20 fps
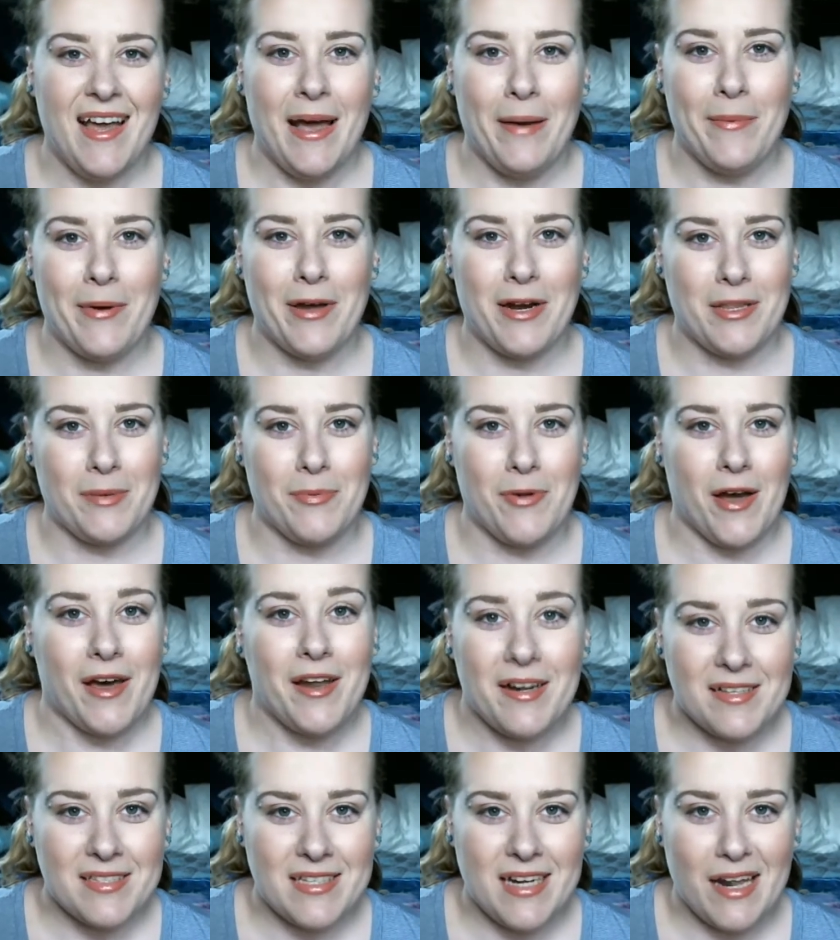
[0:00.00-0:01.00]
about all the
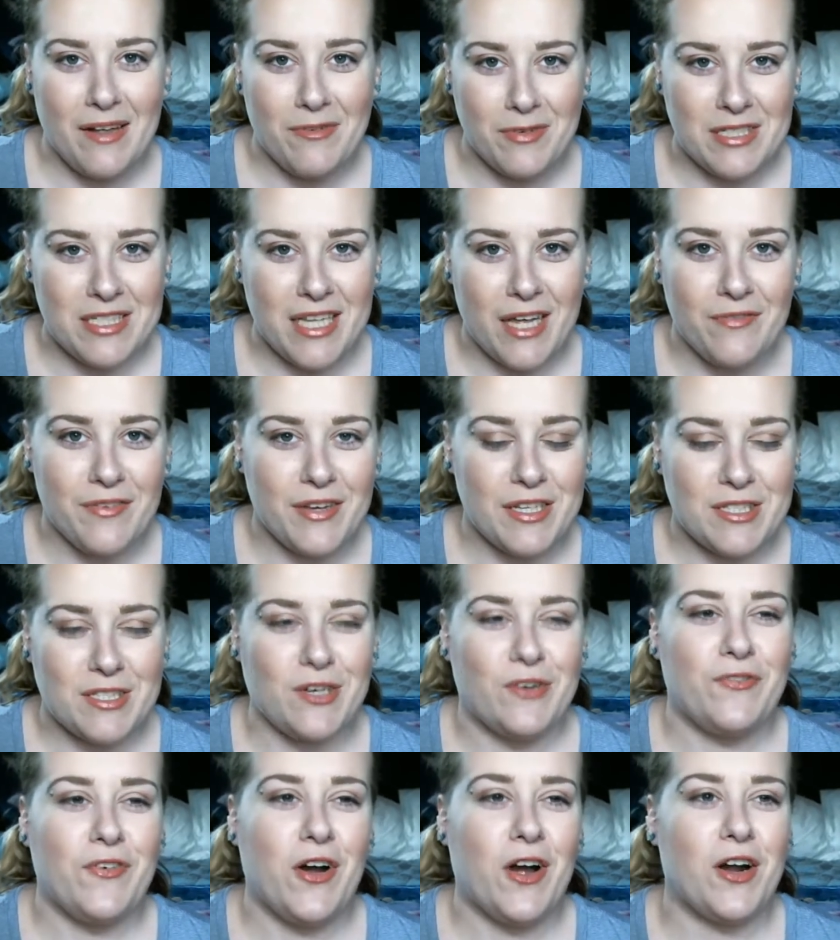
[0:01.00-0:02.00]
products that I was loving
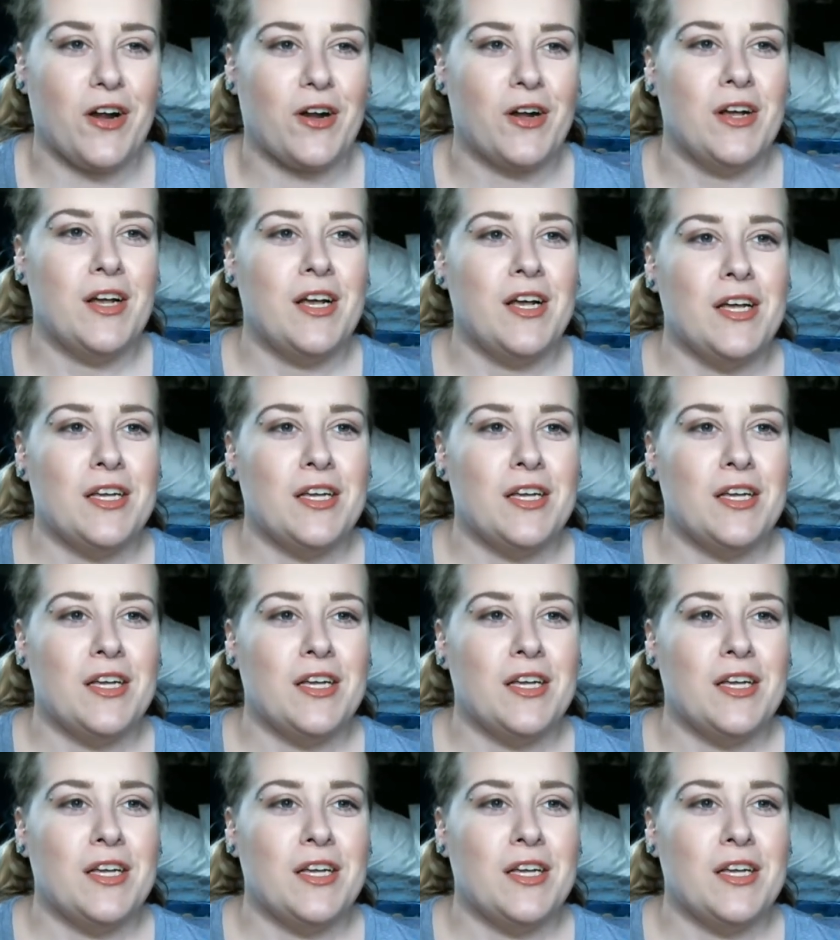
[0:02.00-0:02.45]
so far.